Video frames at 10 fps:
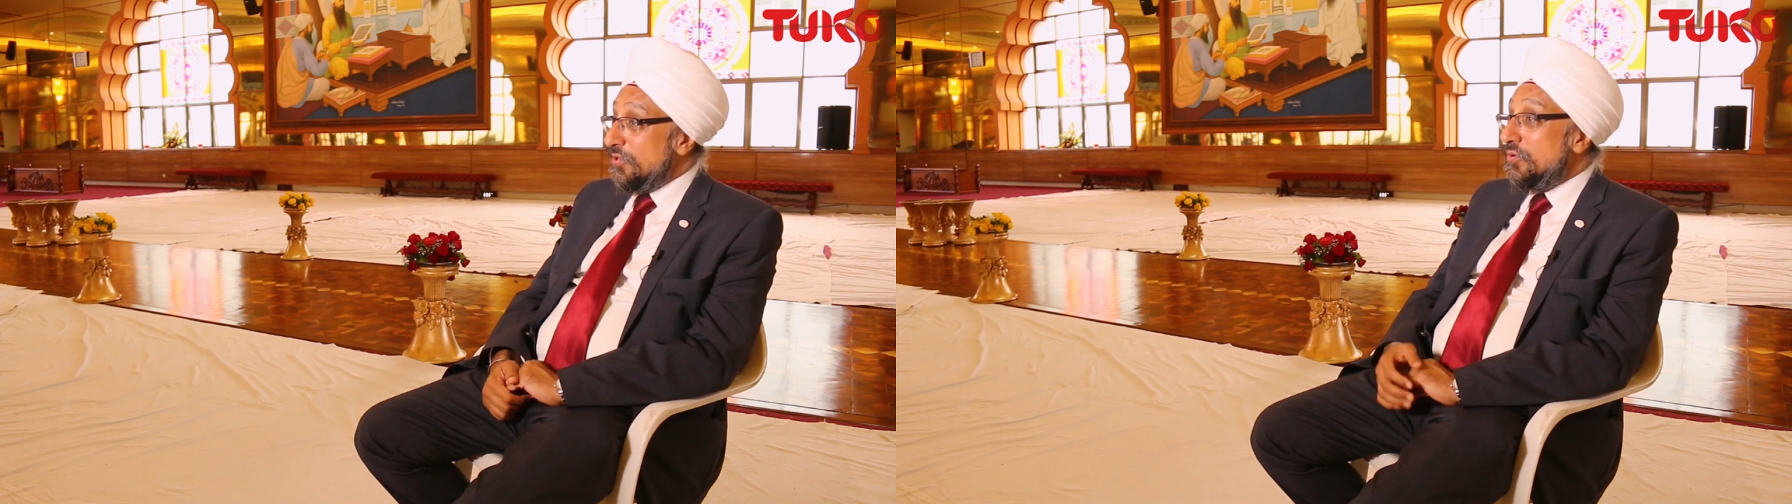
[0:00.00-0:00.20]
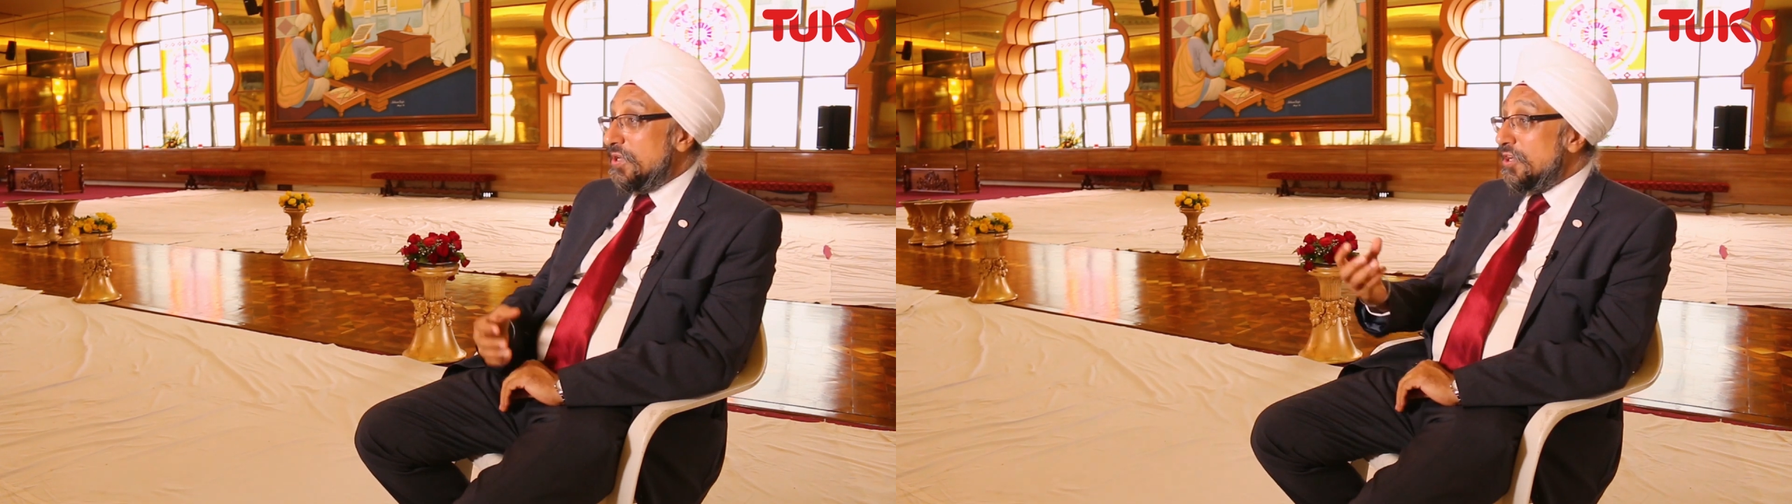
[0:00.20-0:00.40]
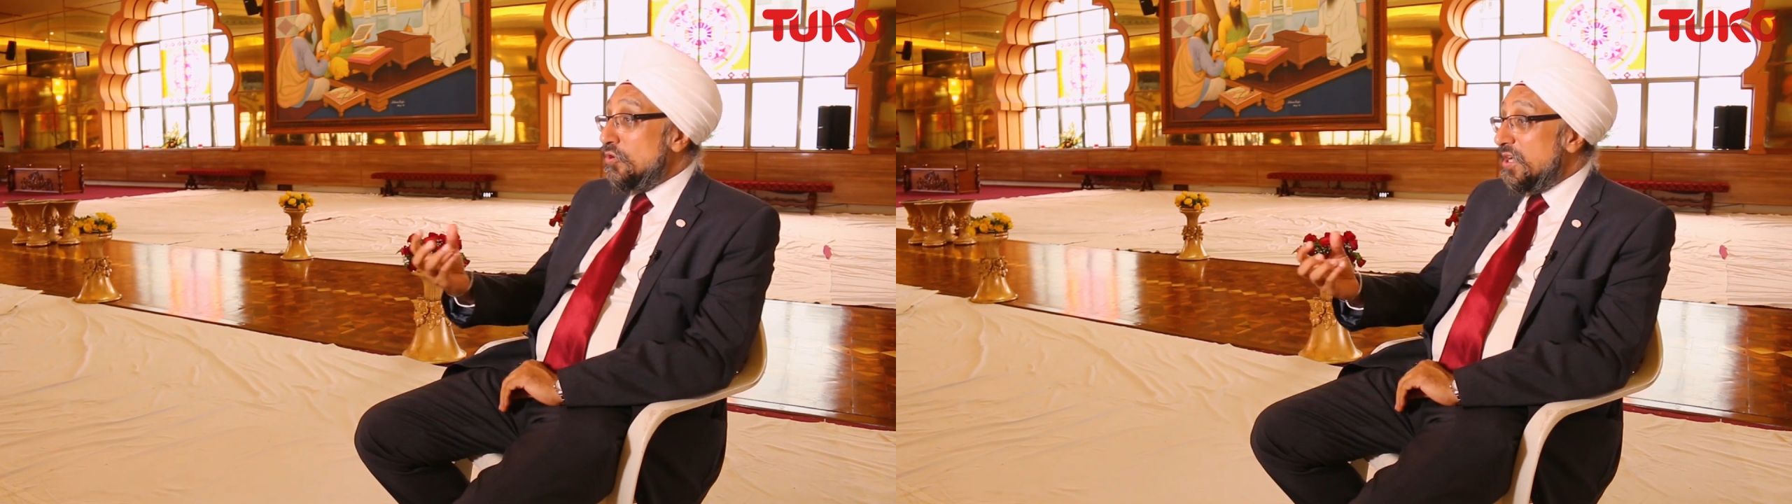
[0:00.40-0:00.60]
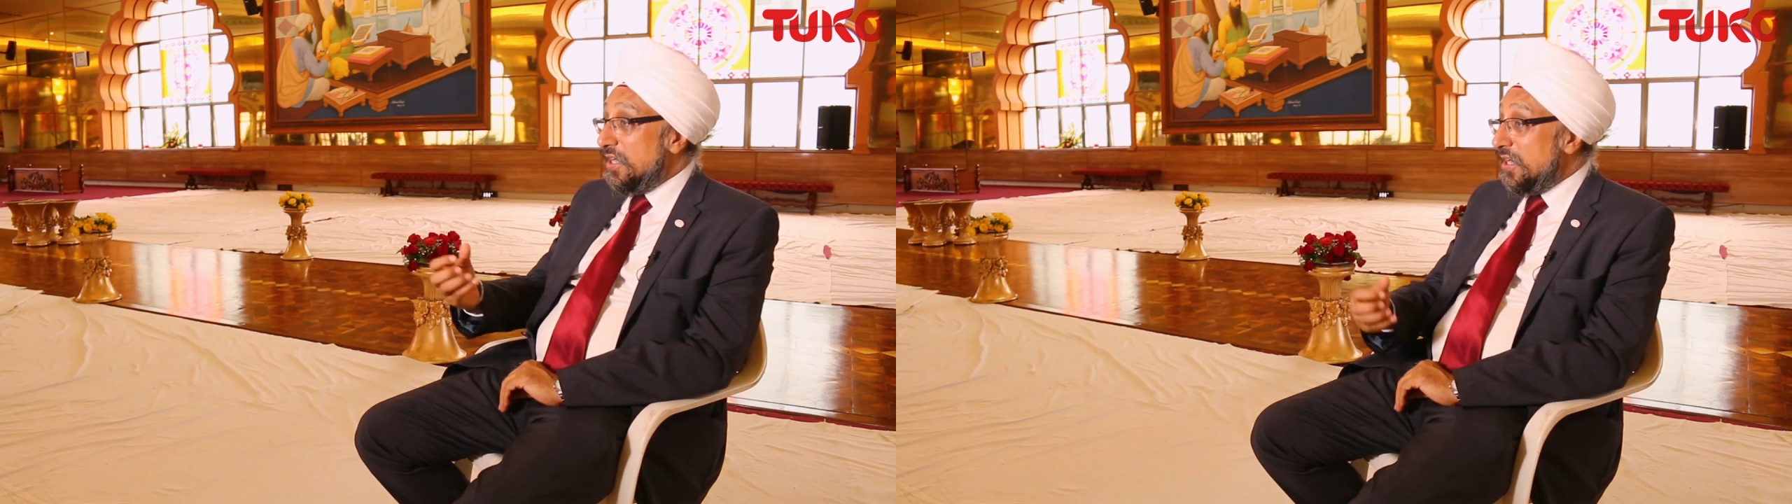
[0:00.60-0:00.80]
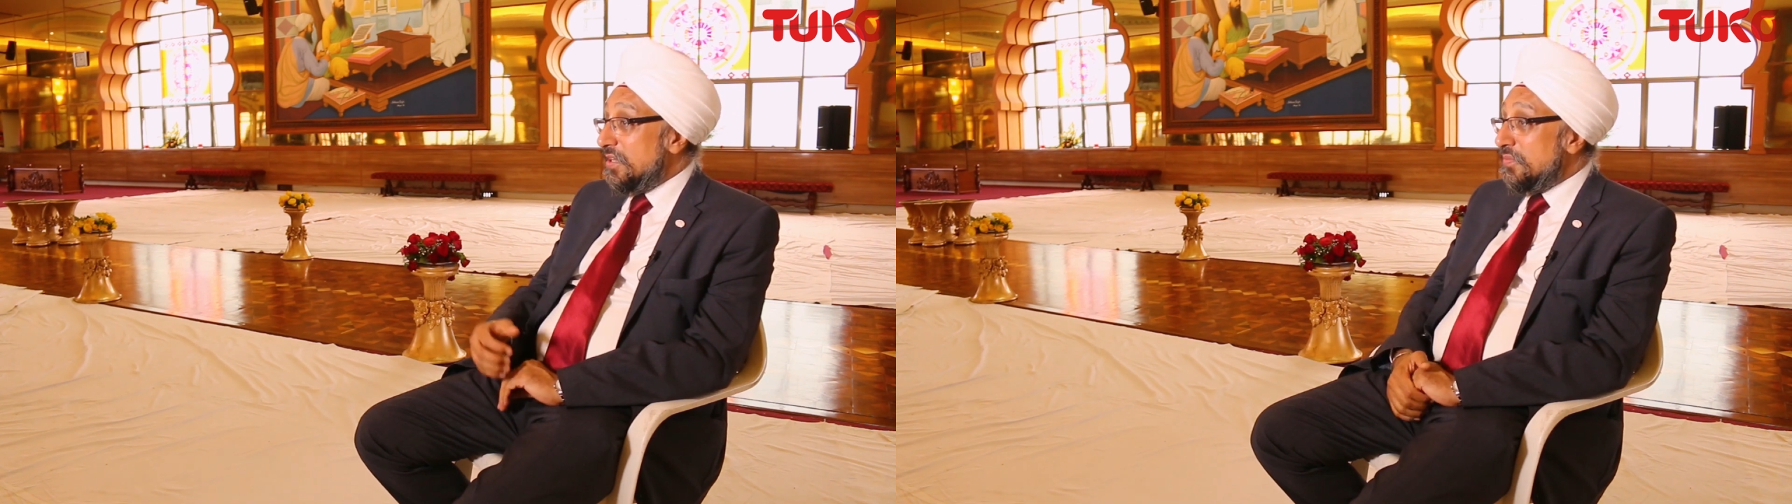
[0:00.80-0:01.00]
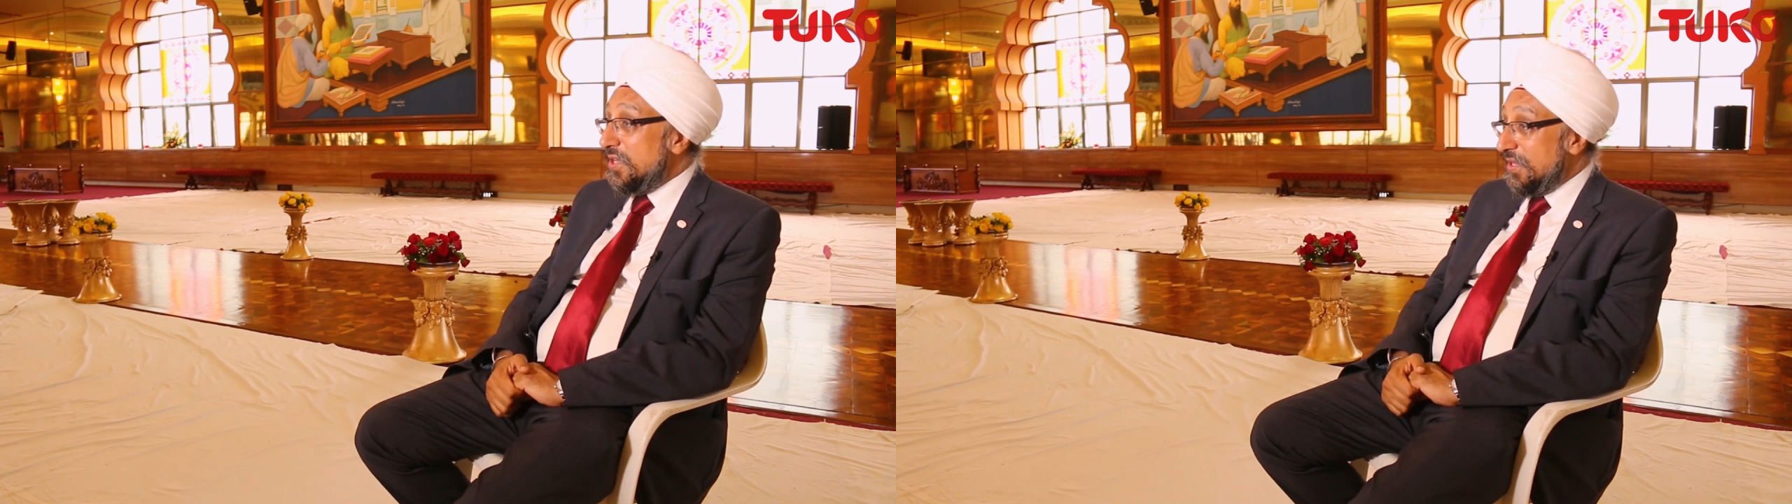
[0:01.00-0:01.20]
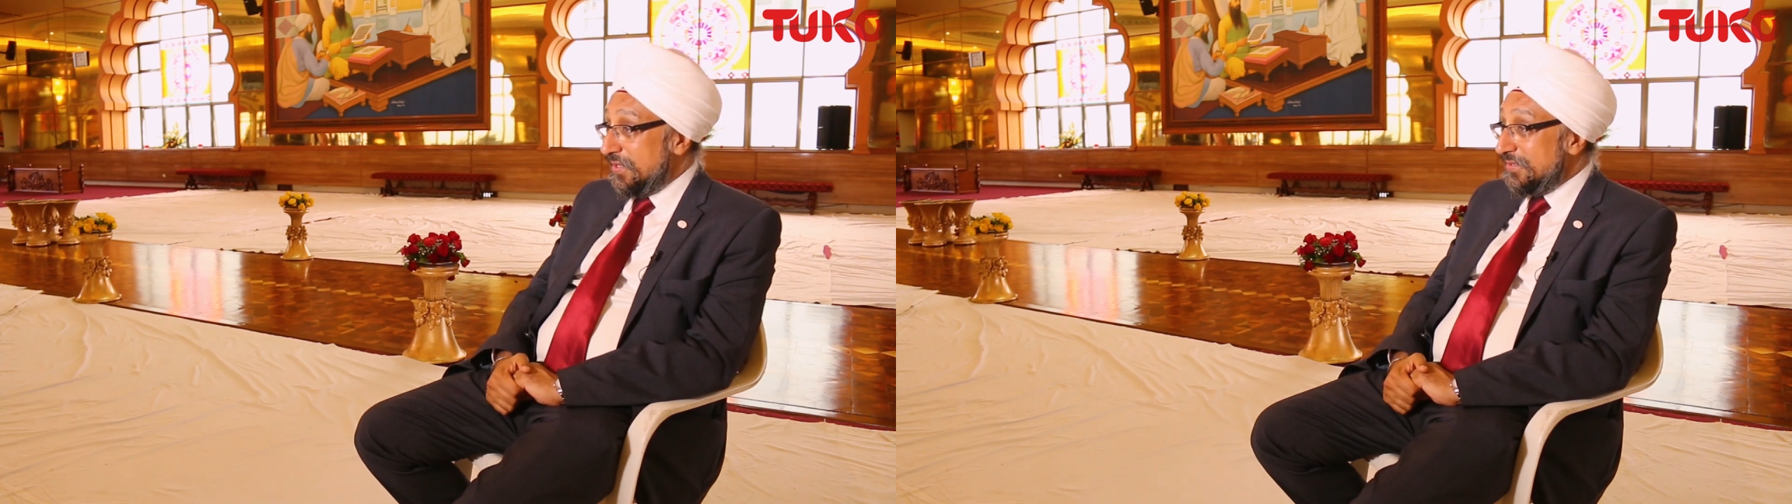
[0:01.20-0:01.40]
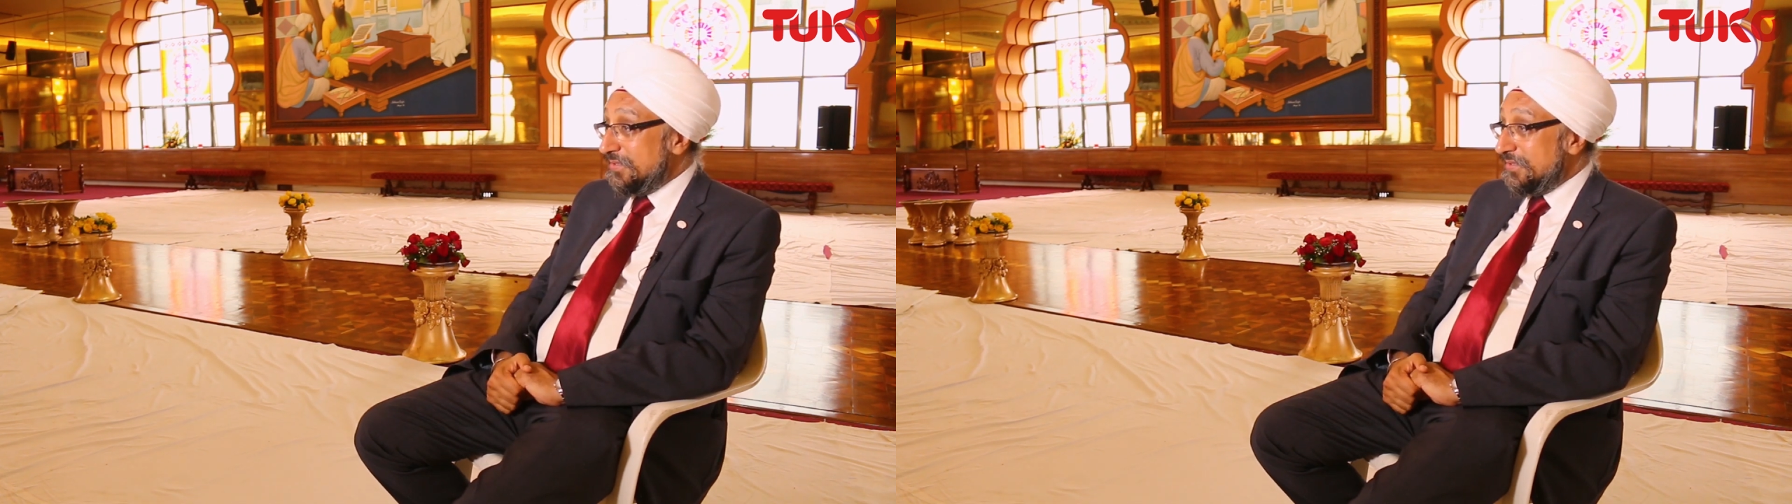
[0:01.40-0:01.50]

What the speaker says: you can go and get a meal,